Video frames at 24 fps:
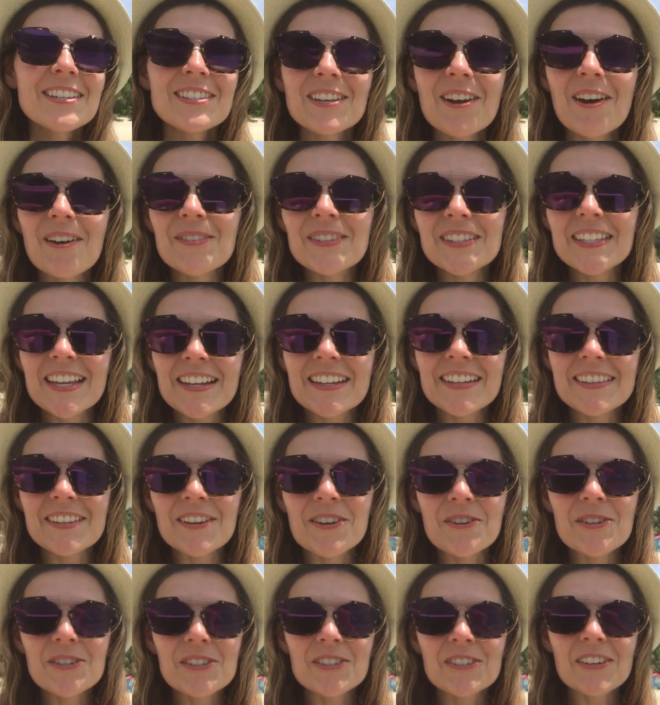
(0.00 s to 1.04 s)
So I'm staying in
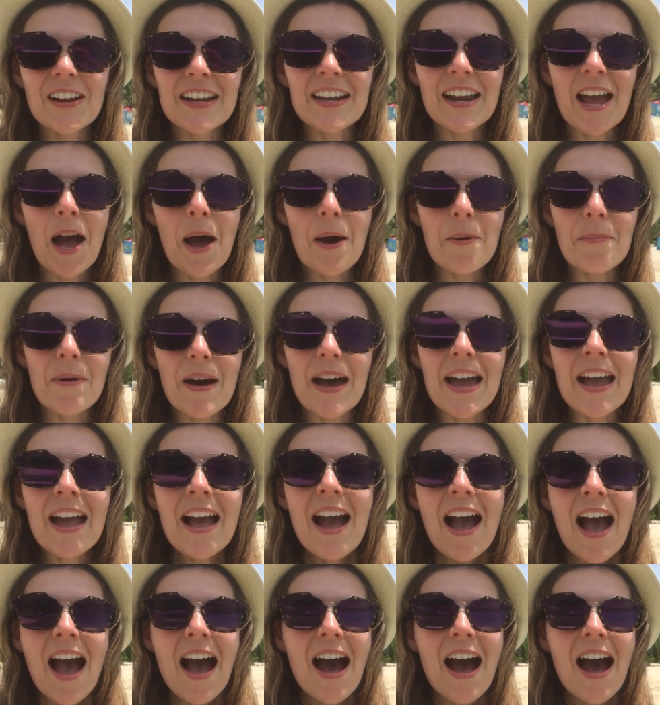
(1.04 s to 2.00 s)
the ocean right now, but